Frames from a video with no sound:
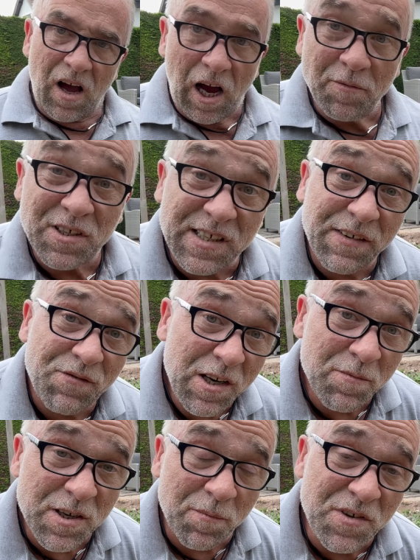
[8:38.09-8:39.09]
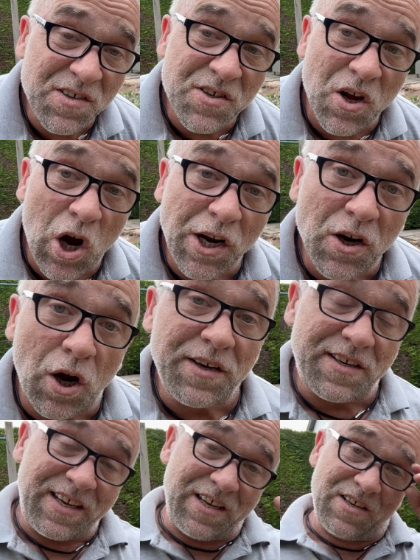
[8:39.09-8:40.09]
i'm just giving him some design
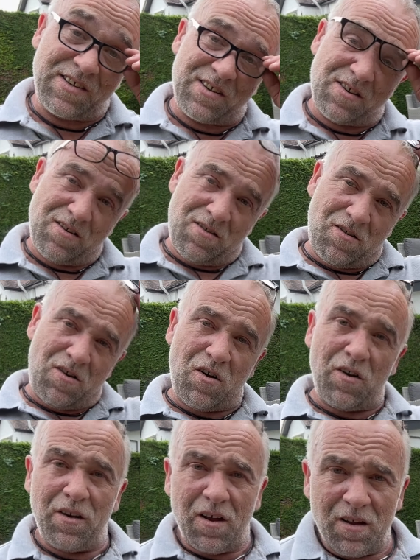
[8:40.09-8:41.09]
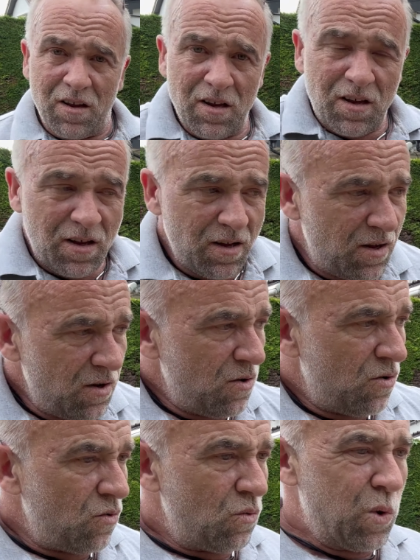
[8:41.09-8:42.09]
ideas on
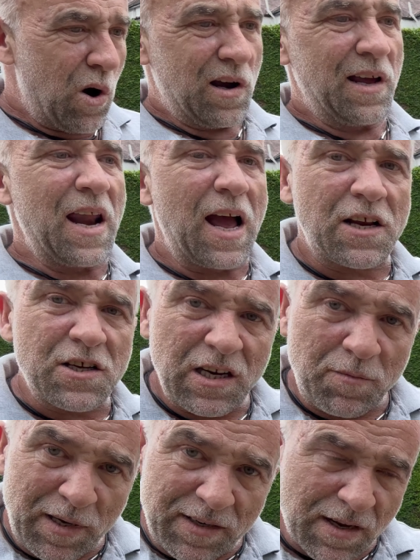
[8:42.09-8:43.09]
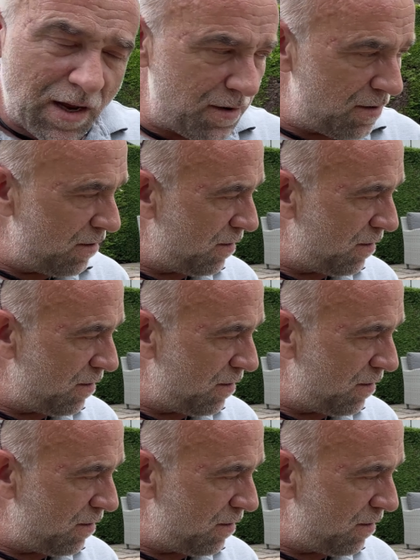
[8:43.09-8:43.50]
what can actually be done